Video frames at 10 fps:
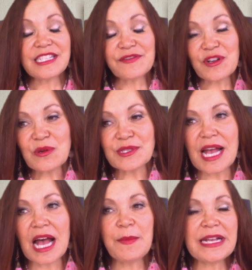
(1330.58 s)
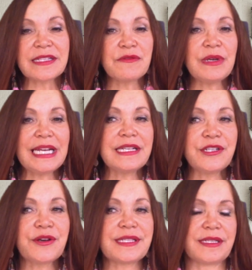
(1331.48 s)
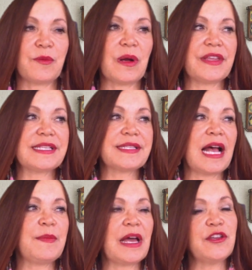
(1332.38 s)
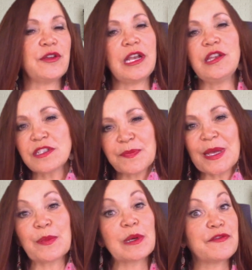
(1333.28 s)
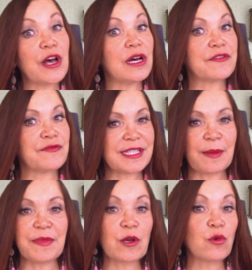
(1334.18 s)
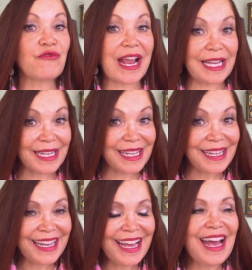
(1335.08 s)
of course. It's a really interesting one, this. A lot of people have heard of something called Reiki.